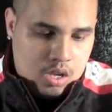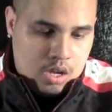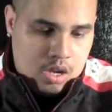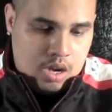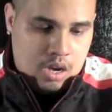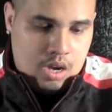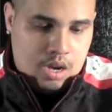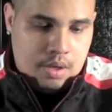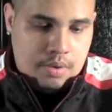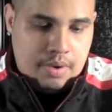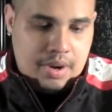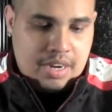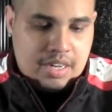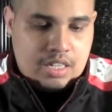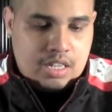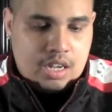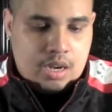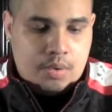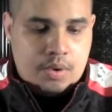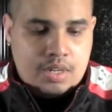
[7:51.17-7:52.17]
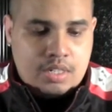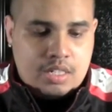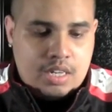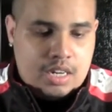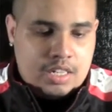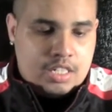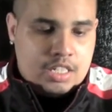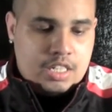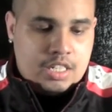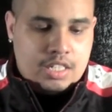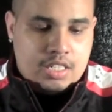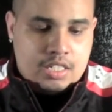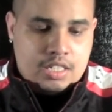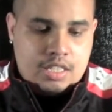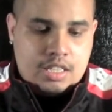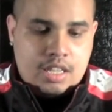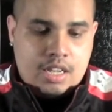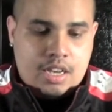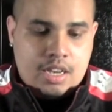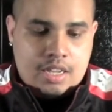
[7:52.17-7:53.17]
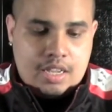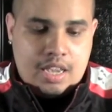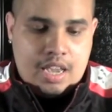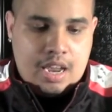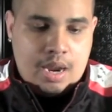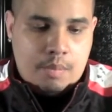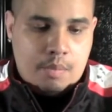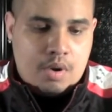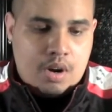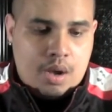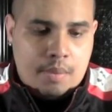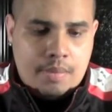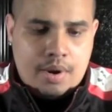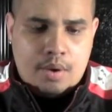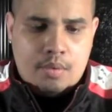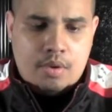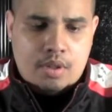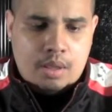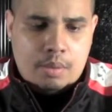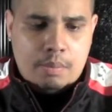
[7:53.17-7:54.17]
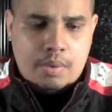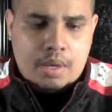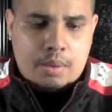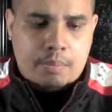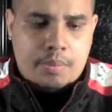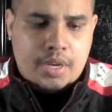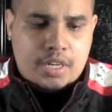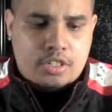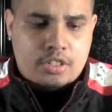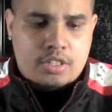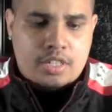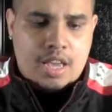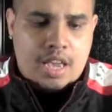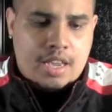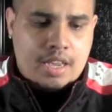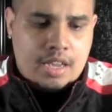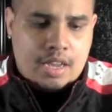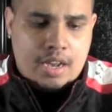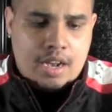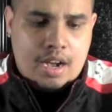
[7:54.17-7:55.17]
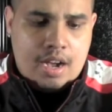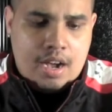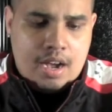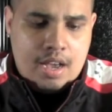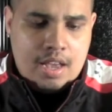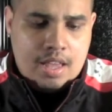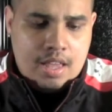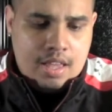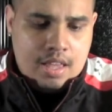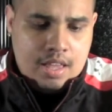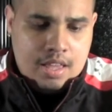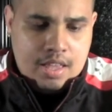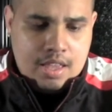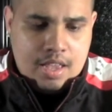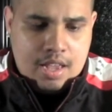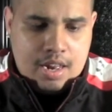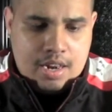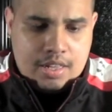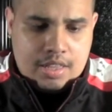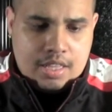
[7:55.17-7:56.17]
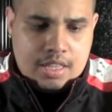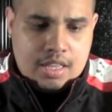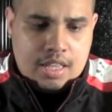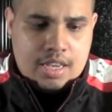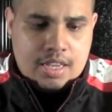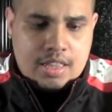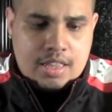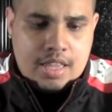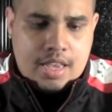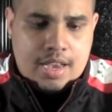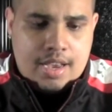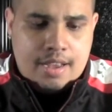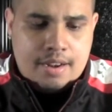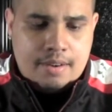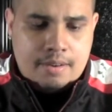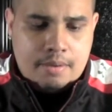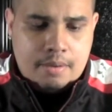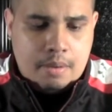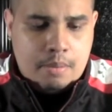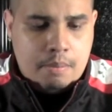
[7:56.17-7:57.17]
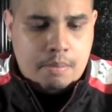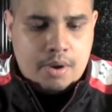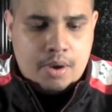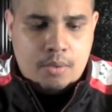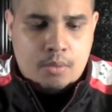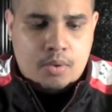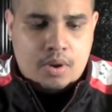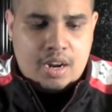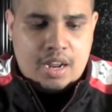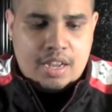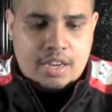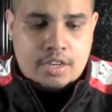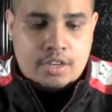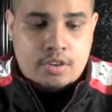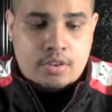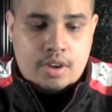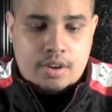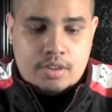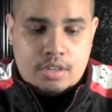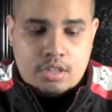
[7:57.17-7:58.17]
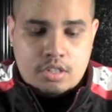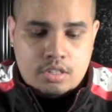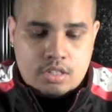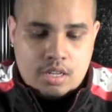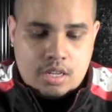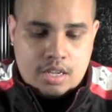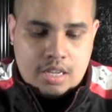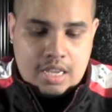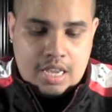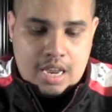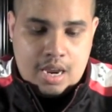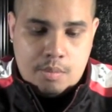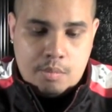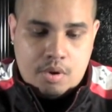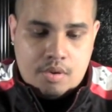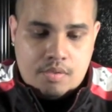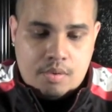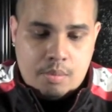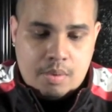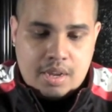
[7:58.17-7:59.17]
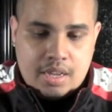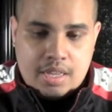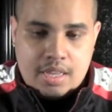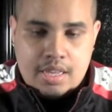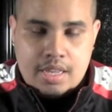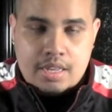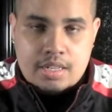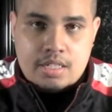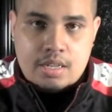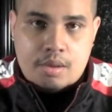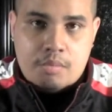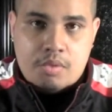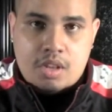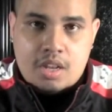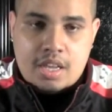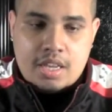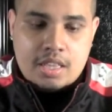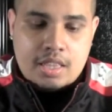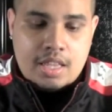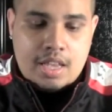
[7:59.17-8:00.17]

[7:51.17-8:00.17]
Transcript: Next thing I want to touch is the camera. I'm not really a big picture taking guy, anything like that. But when I do have to use a camera for my kids, something like